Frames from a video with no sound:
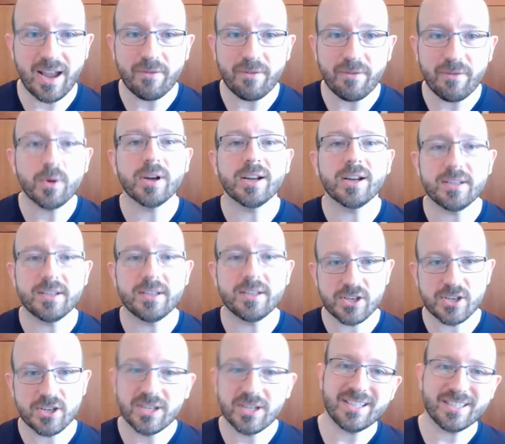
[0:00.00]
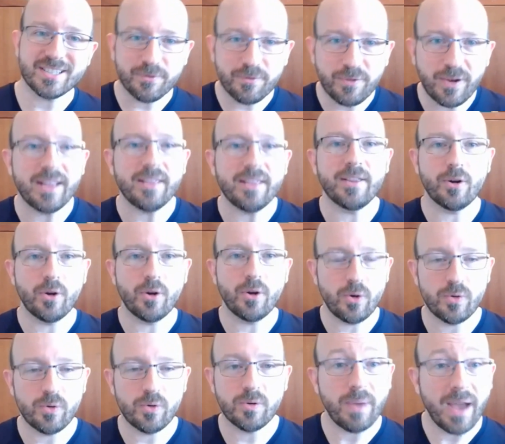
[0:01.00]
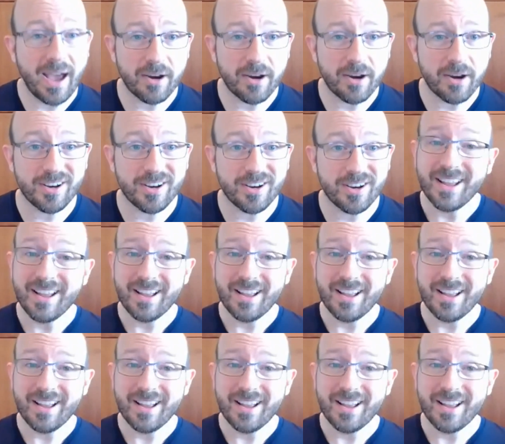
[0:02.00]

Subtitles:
Every organization needs to find their own pattern.